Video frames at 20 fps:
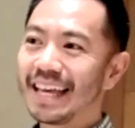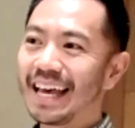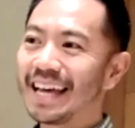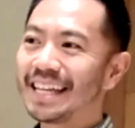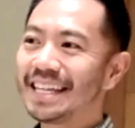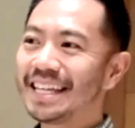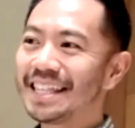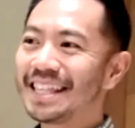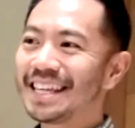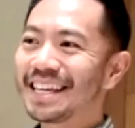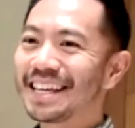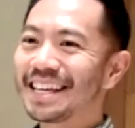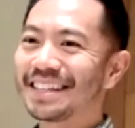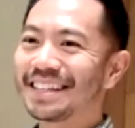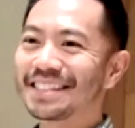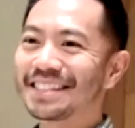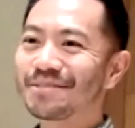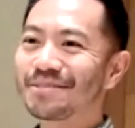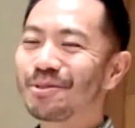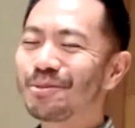Anything
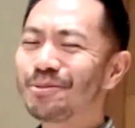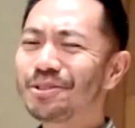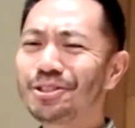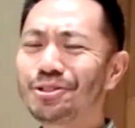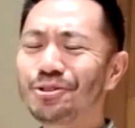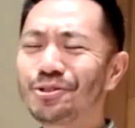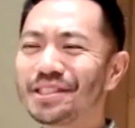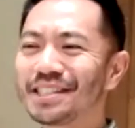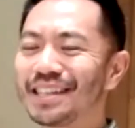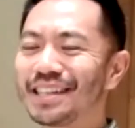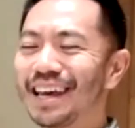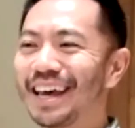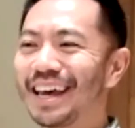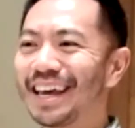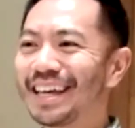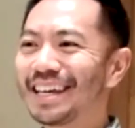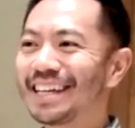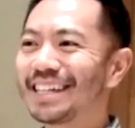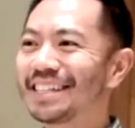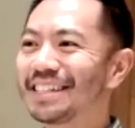else? What would you
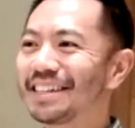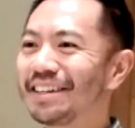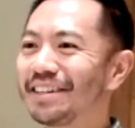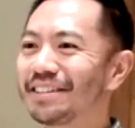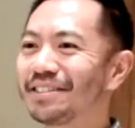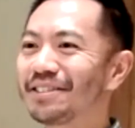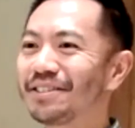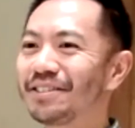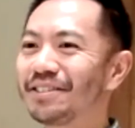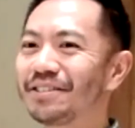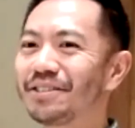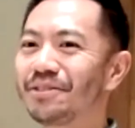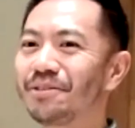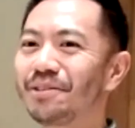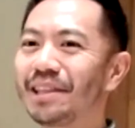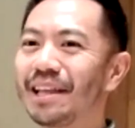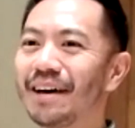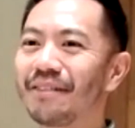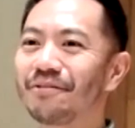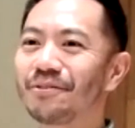say to
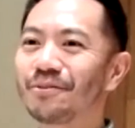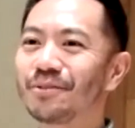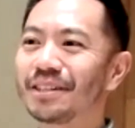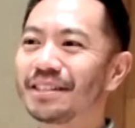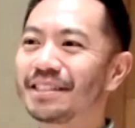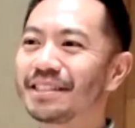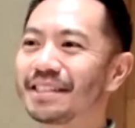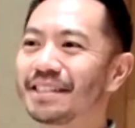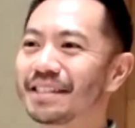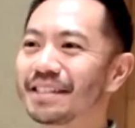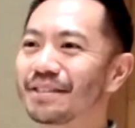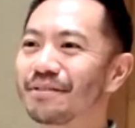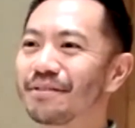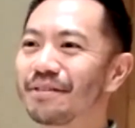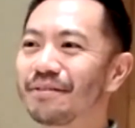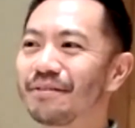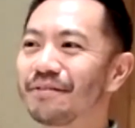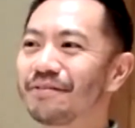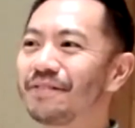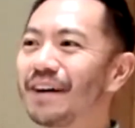loved ones as a
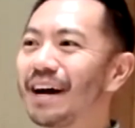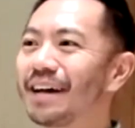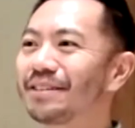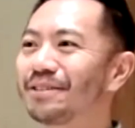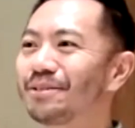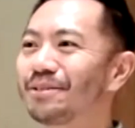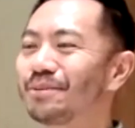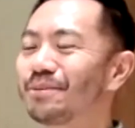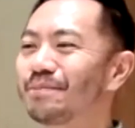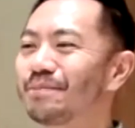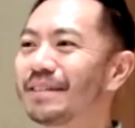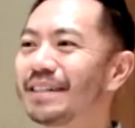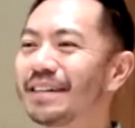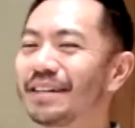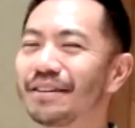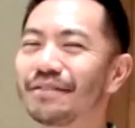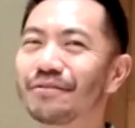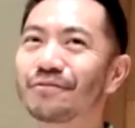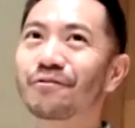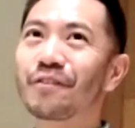final
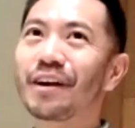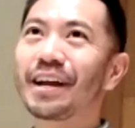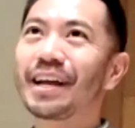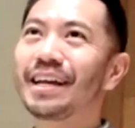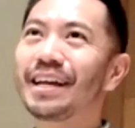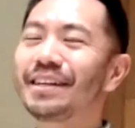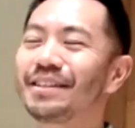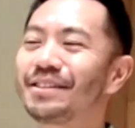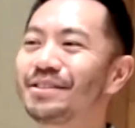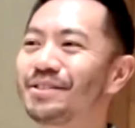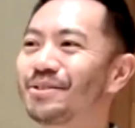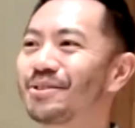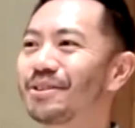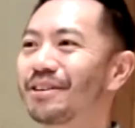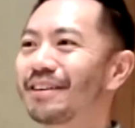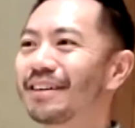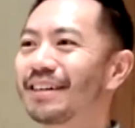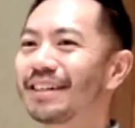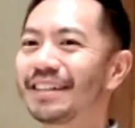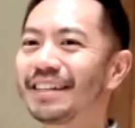phrase?
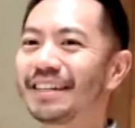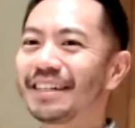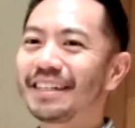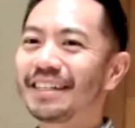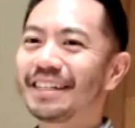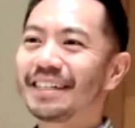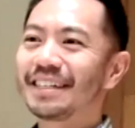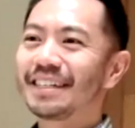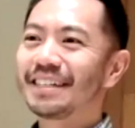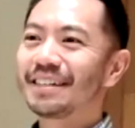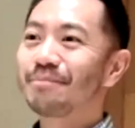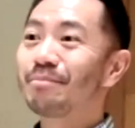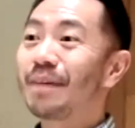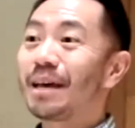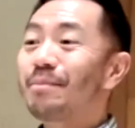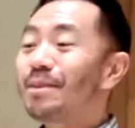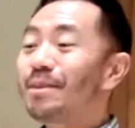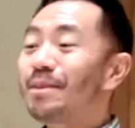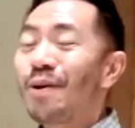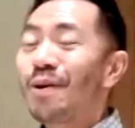Or
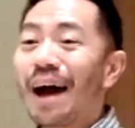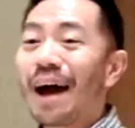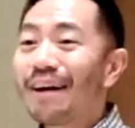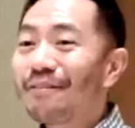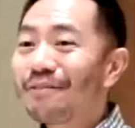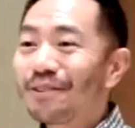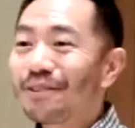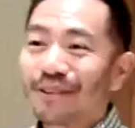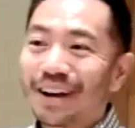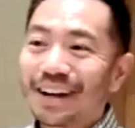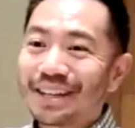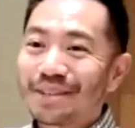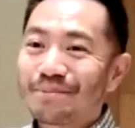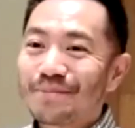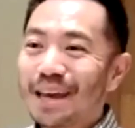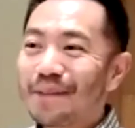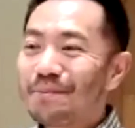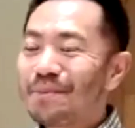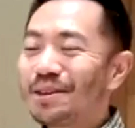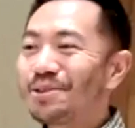maybe you have already.
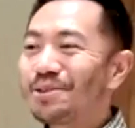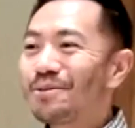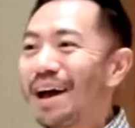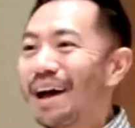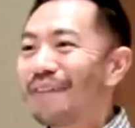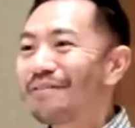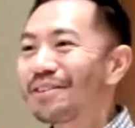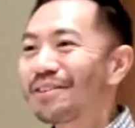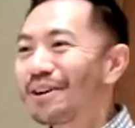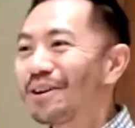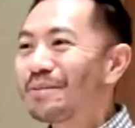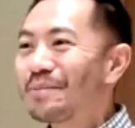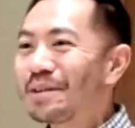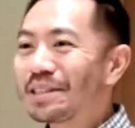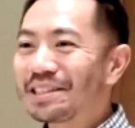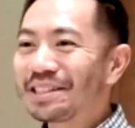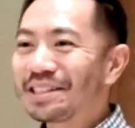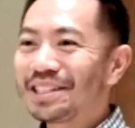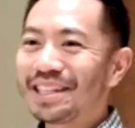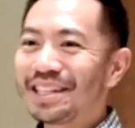Maybe you have at home a
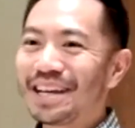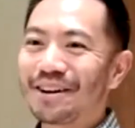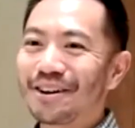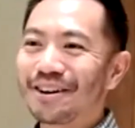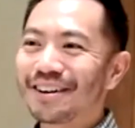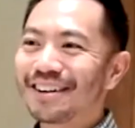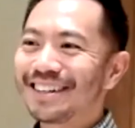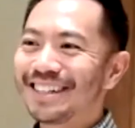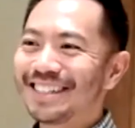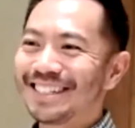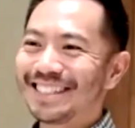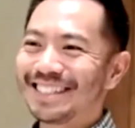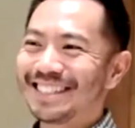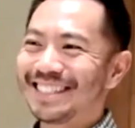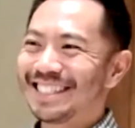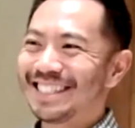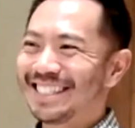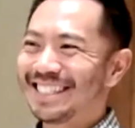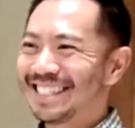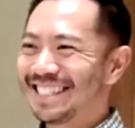little letter
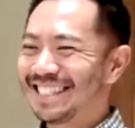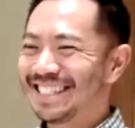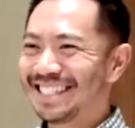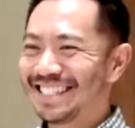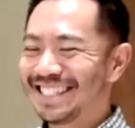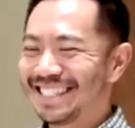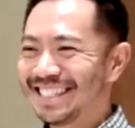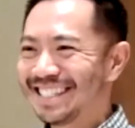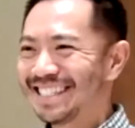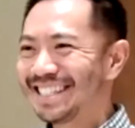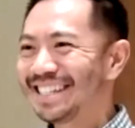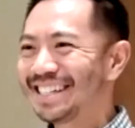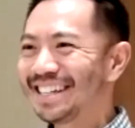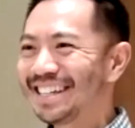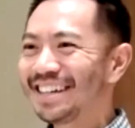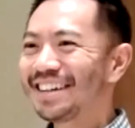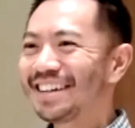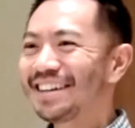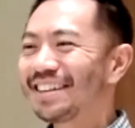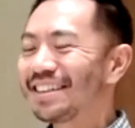
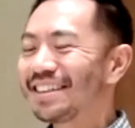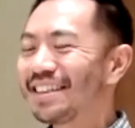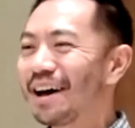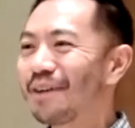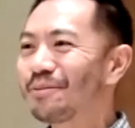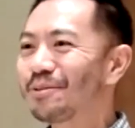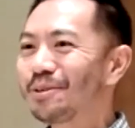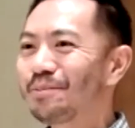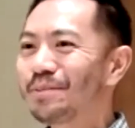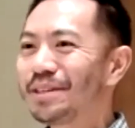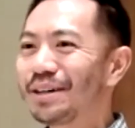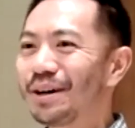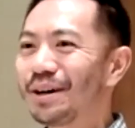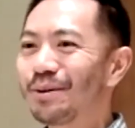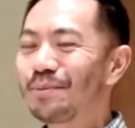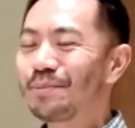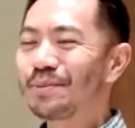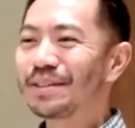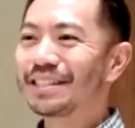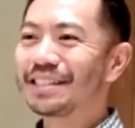that will be
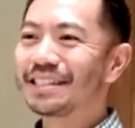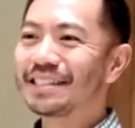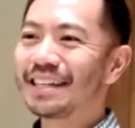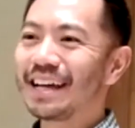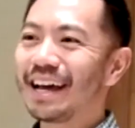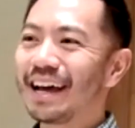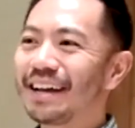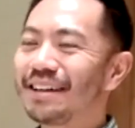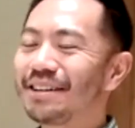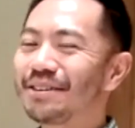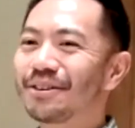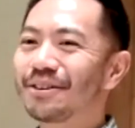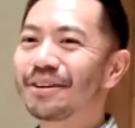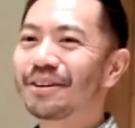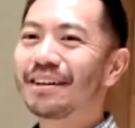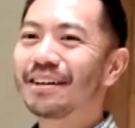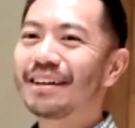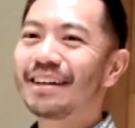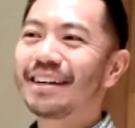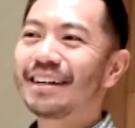opened at
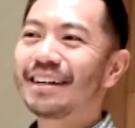your